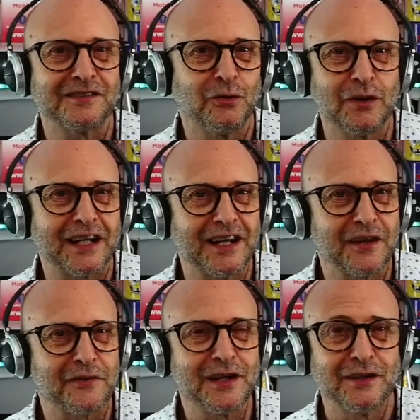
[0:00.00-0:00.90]
all that kind
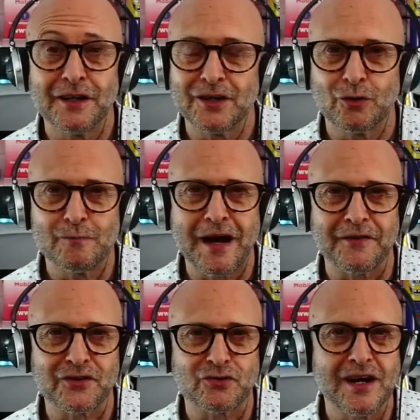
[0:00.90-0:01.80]
of thing, learning all about
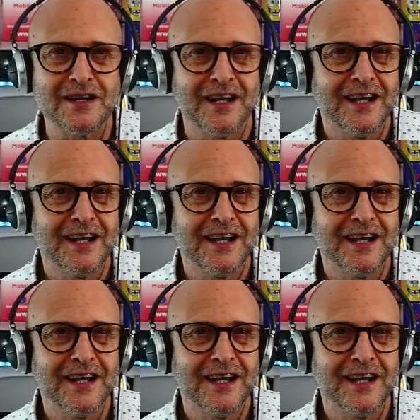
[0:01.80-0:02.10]
the trade,